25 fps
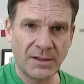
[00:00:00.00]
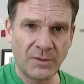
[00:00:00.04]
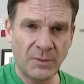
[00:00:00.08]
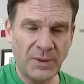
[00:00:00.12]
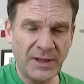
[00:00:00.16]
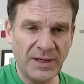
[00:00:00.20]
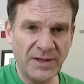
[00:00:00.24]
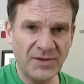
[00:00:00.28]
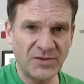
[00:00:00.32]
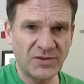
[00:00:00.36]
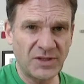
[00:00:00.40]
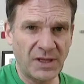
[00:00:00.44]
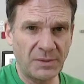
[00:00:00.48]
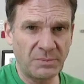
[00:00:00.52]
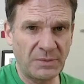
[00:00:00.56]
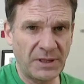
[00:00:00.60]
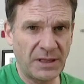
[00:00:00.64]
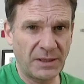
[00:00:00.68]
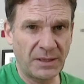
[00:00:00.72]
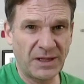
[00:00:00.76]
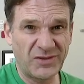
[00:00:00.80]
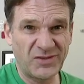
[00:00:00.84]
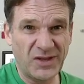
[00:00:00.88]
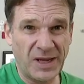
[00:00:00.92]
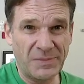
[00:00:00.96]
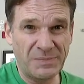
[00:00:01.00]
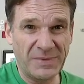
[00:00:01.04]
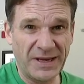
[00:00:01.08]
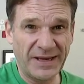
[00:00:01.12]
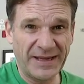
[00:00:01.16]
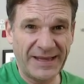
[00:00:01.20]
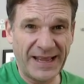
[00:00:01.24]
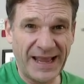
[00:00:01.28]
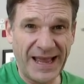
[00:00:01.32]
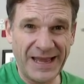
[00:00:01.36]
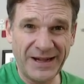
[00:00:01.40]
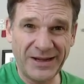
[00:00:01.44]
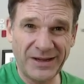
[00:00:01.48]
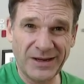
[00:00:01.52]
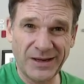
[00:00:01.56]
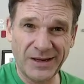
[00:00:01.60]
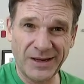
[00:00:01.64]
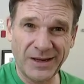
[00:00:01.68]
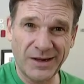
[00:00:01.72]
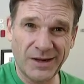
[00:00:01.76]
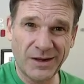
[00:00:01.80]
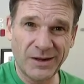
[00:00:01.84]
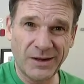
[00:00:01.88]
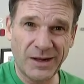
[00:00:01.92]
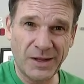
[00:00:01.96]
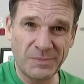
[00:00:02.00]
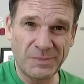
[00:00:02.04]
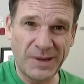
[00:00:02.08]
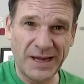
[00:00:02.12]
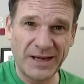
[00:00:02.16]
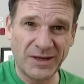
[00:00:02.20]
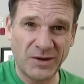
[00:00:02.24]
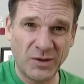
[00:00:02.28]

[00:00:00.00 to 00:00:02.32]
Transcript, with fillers: When is somebody, because I'm in Canada, you're going to call my